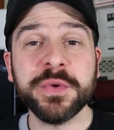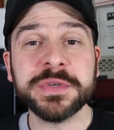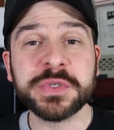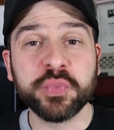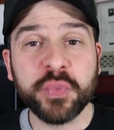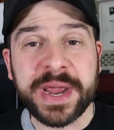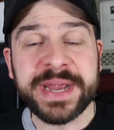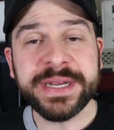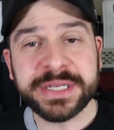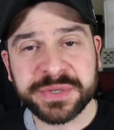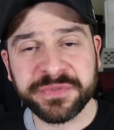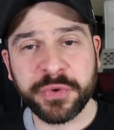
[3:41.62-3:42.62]
it was
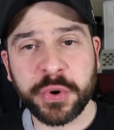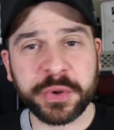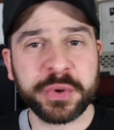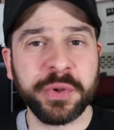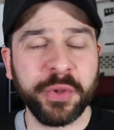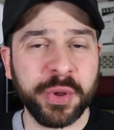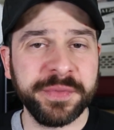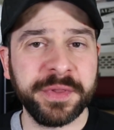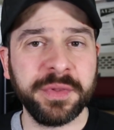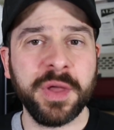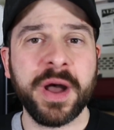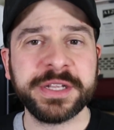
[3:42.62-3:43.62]
raised vertical on the
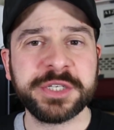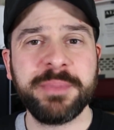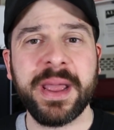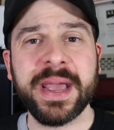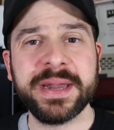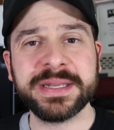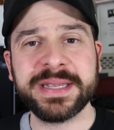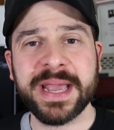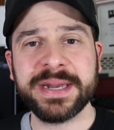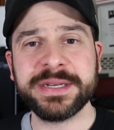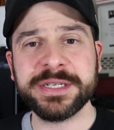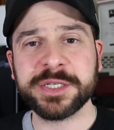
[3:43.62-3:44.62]
launch pad at
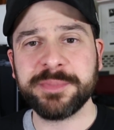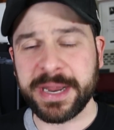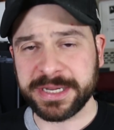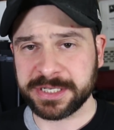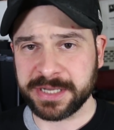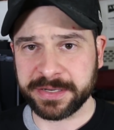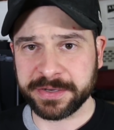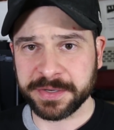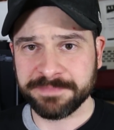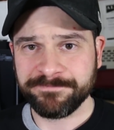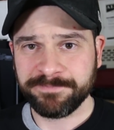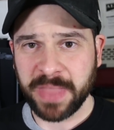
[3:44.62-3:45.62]
Kennedy Space
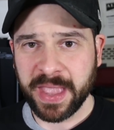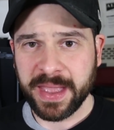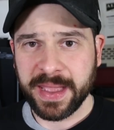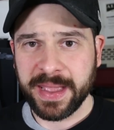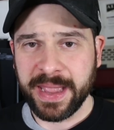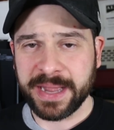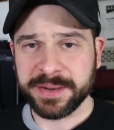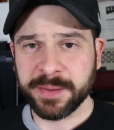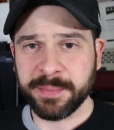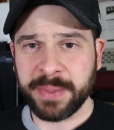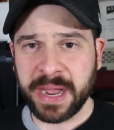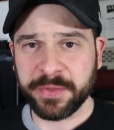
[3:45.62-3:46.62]
Center. And
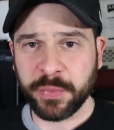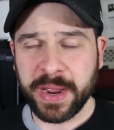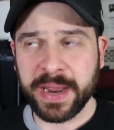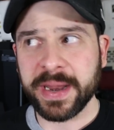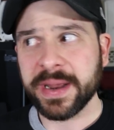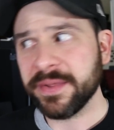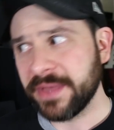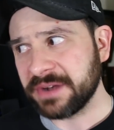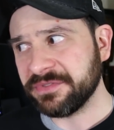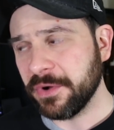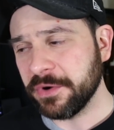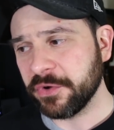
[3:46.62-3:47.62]
by the way,
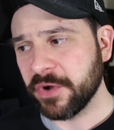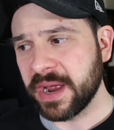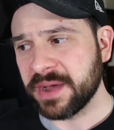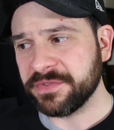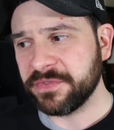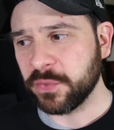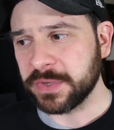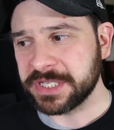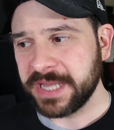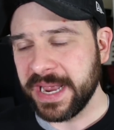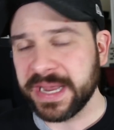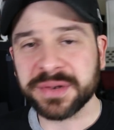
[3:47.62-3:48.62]
that photograph was
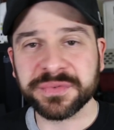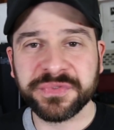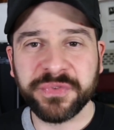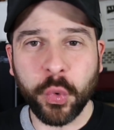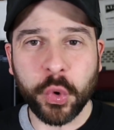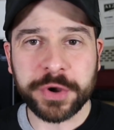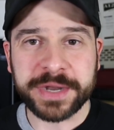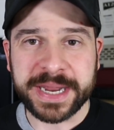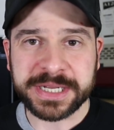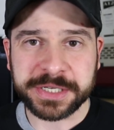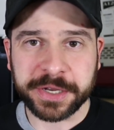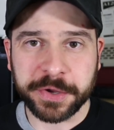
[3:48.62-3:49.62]
taken four
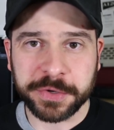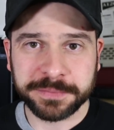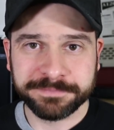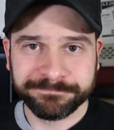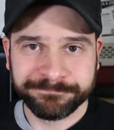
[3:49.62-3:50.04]
days ago.